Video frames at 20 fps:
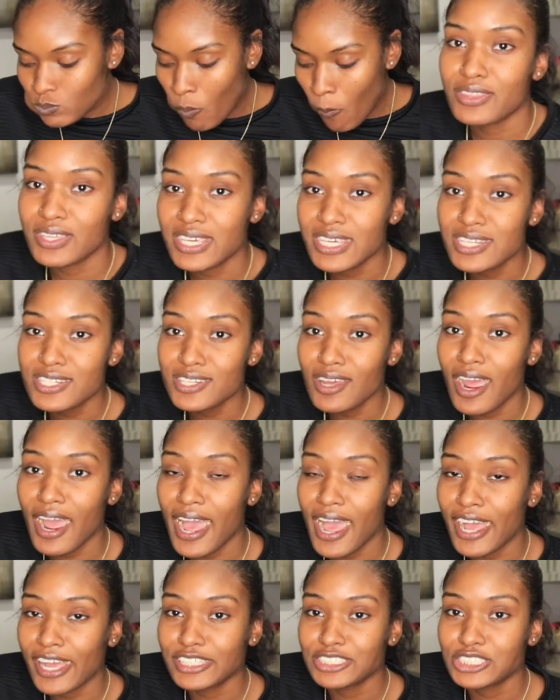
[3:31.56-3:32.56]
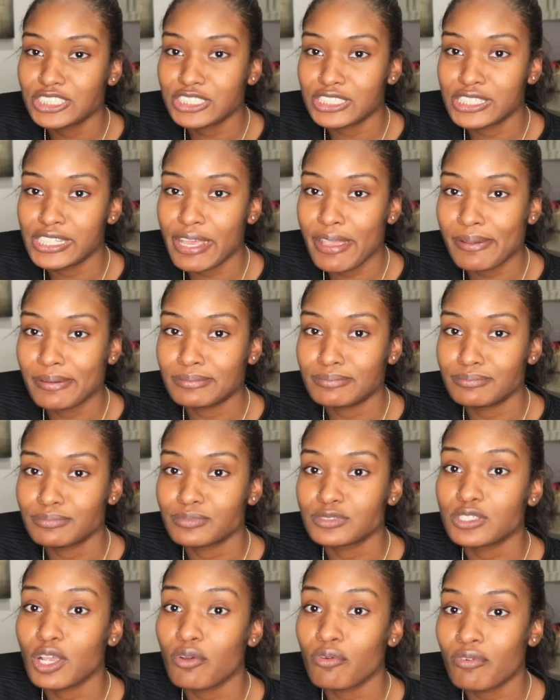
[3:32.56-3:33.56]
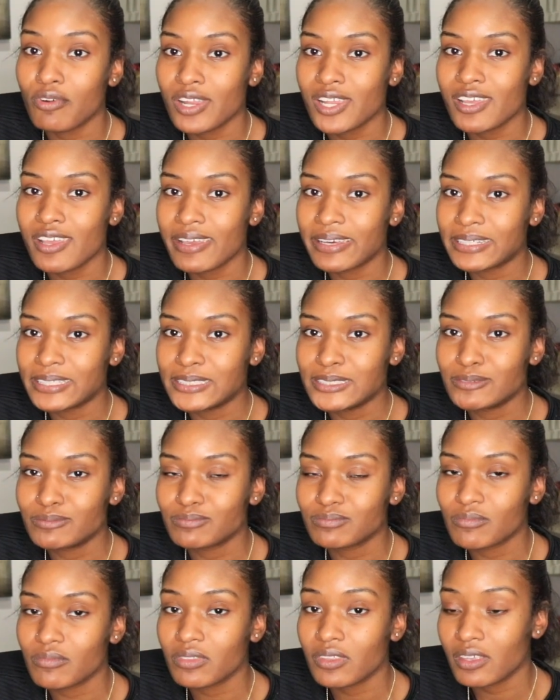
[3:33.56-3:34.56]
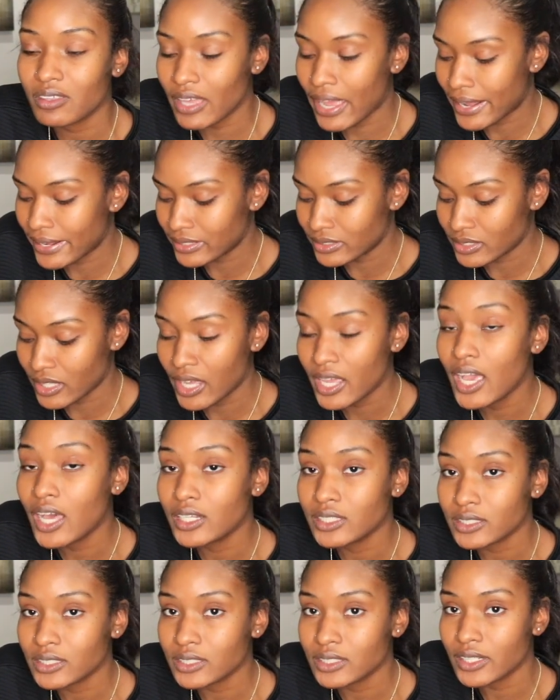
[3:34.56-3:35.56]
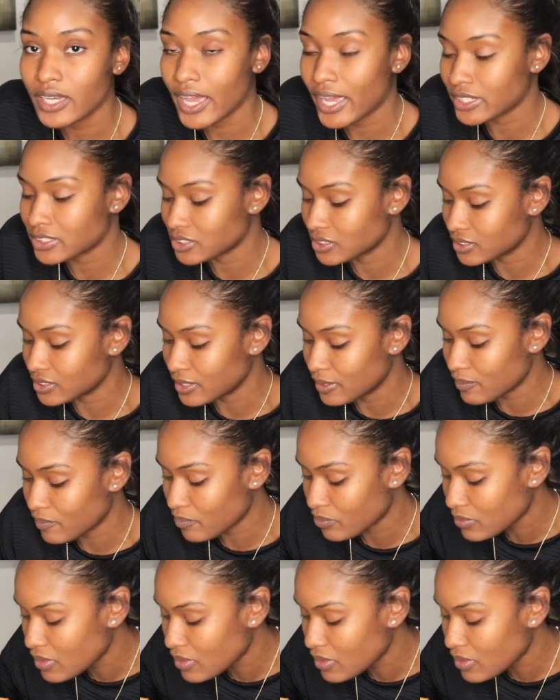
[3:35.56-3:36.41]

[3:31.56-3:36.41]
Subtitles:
These are actually really good. Like, they hella good actually.